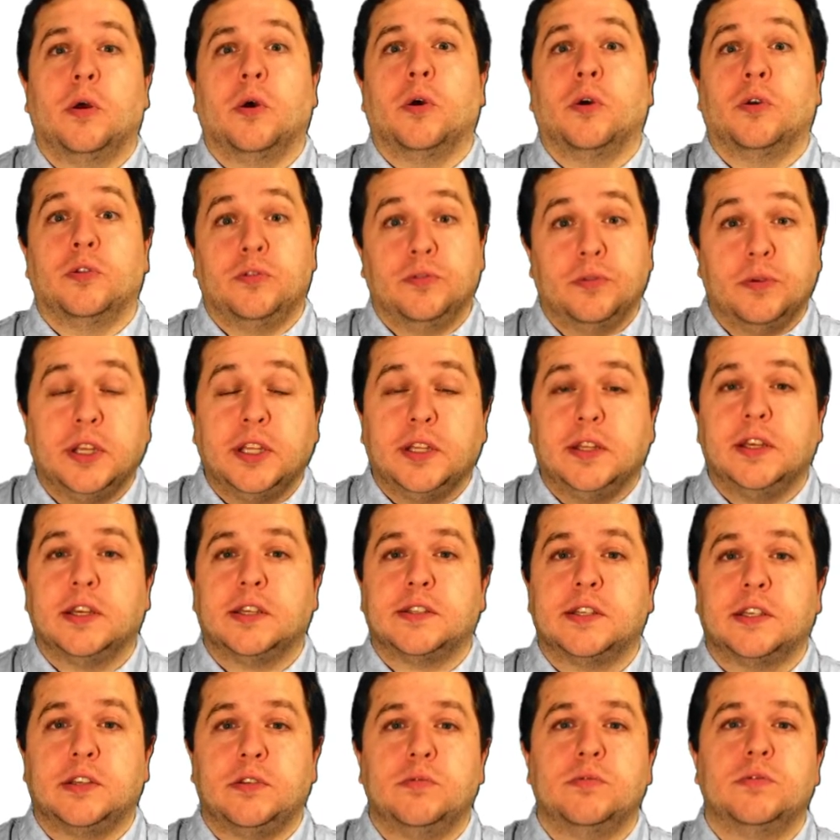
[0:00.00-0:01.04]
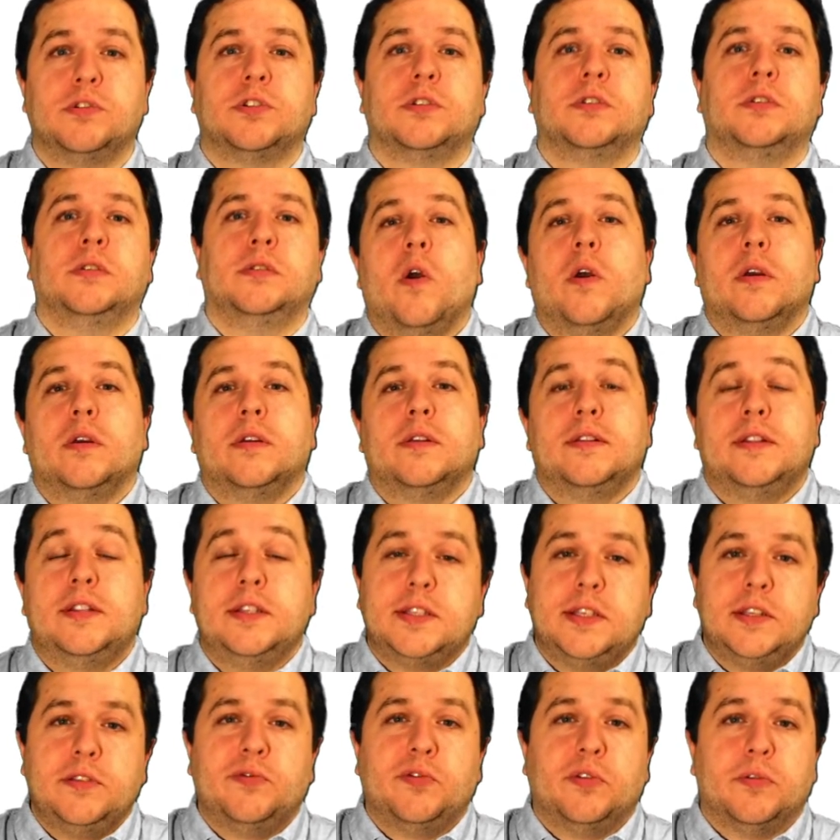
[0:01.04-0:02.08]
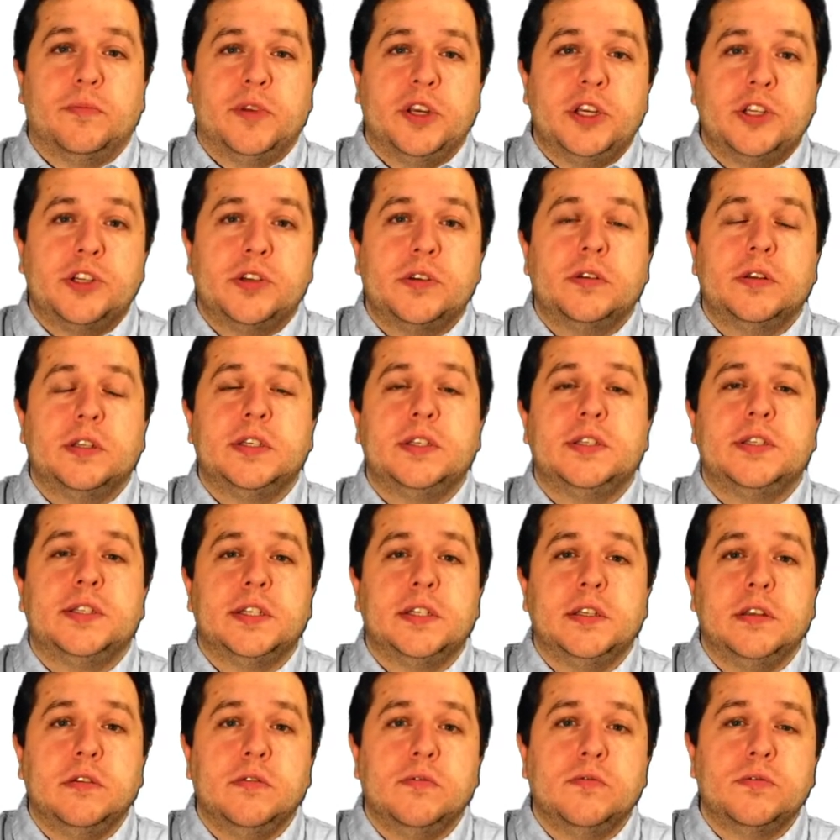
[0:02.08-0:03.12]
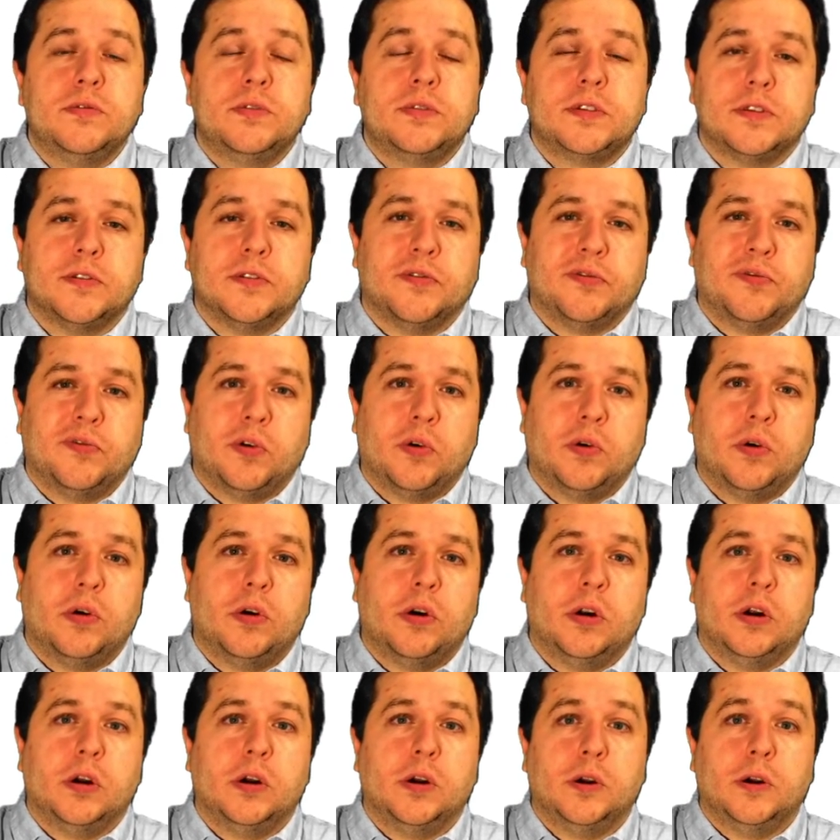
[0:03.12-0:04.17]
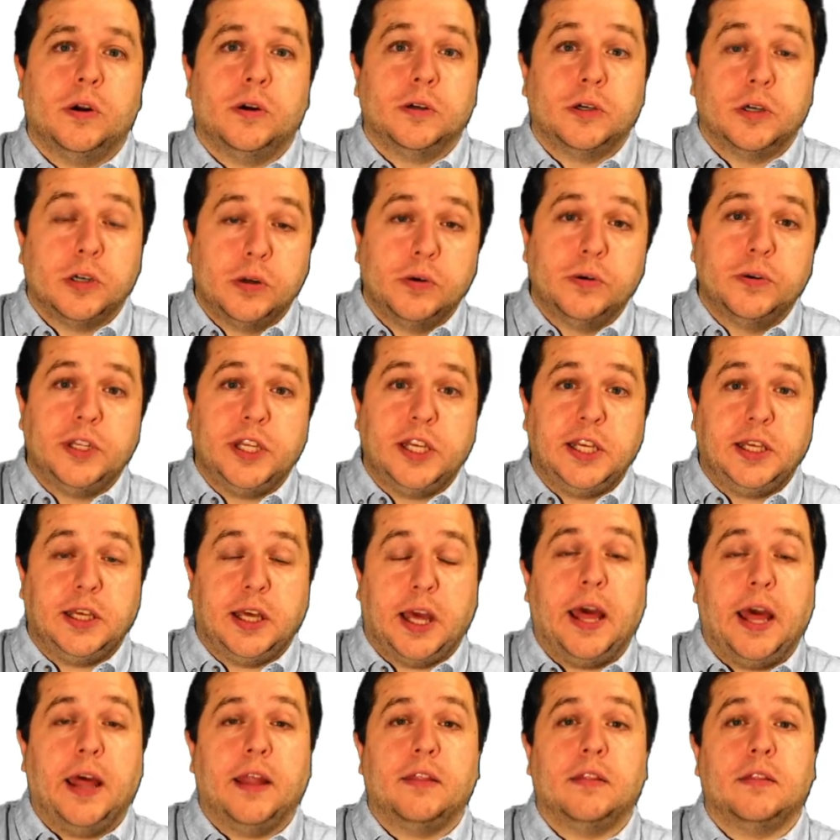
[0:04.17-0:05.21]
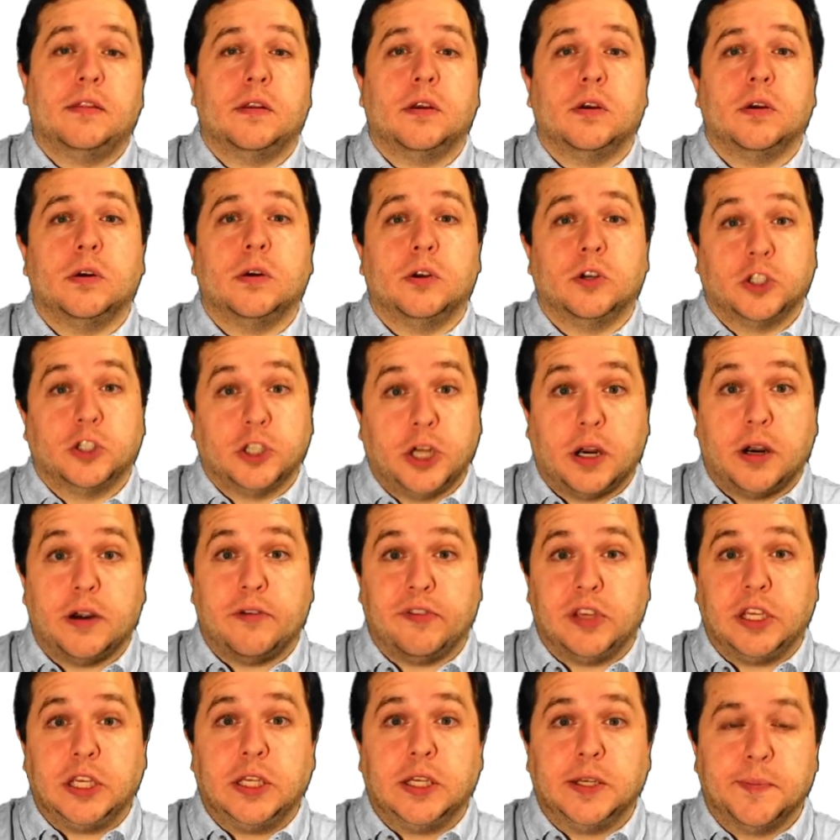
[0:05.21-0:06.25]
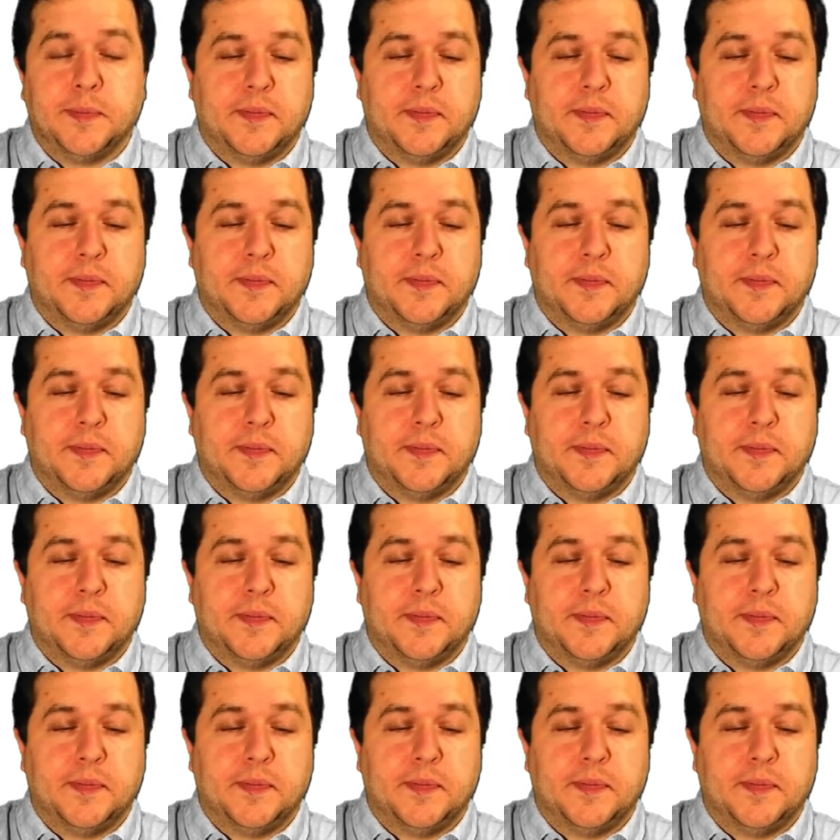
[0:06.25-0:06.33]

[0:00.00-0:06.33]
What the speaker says: during the execution. This information is then used for cloning and carving.